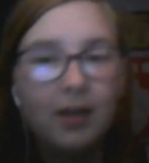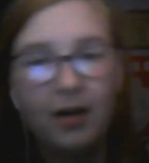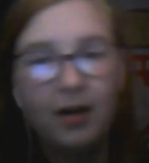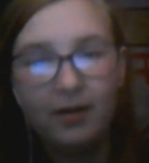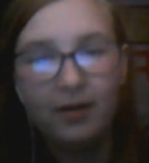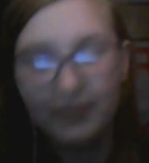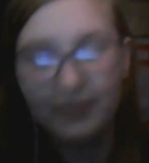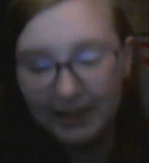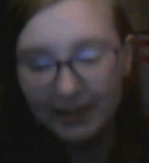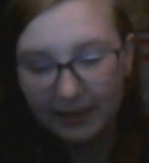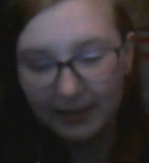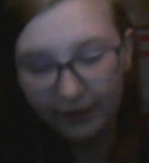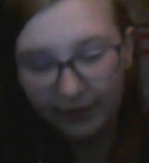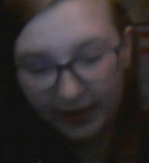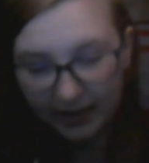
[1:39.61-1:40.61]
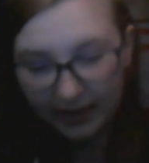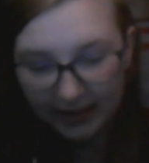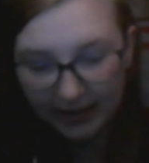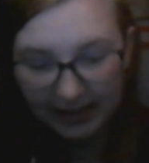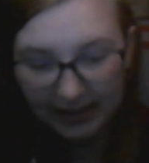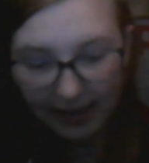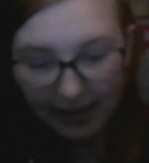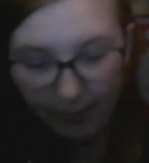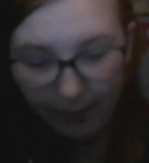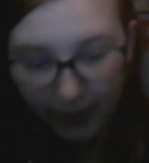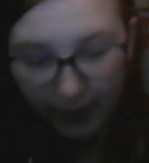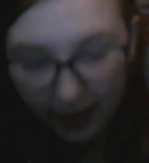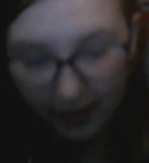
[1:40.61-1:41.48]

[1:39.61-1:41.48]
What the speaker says: after his first attempt.